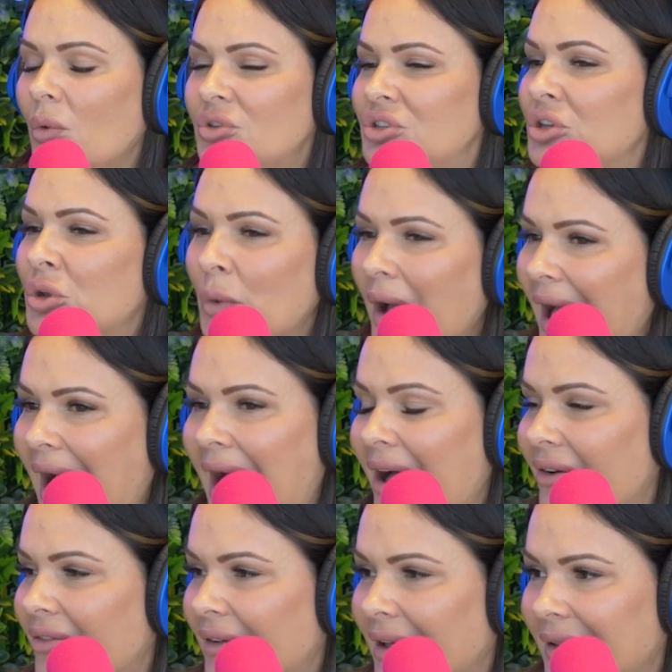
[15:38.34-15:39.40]
Do you
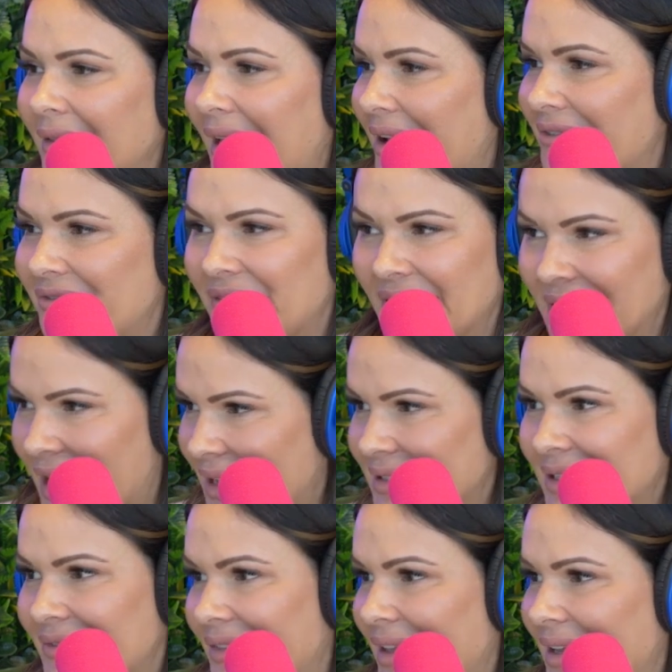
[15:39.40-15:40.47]
have a life
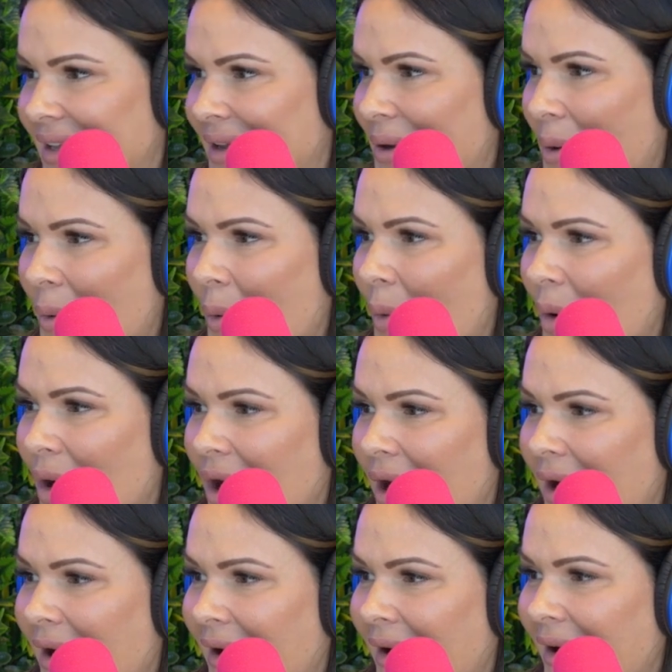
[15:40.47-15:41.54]
philosophy
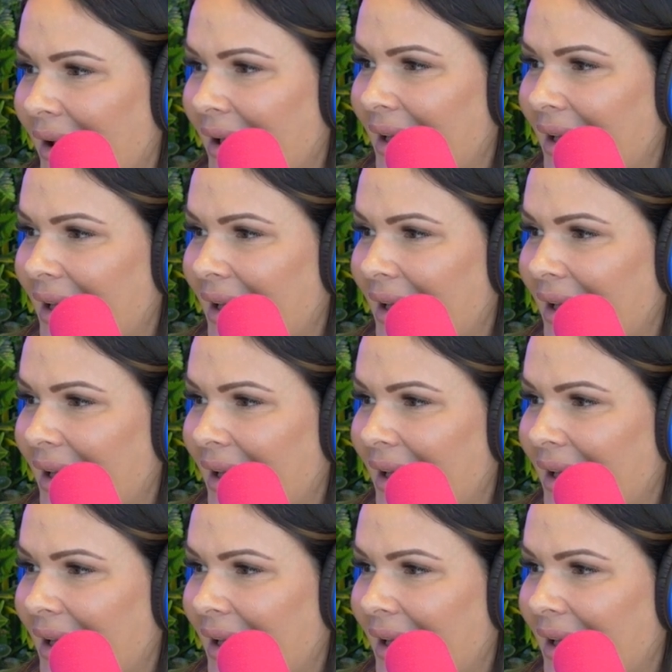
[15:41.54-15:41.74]
or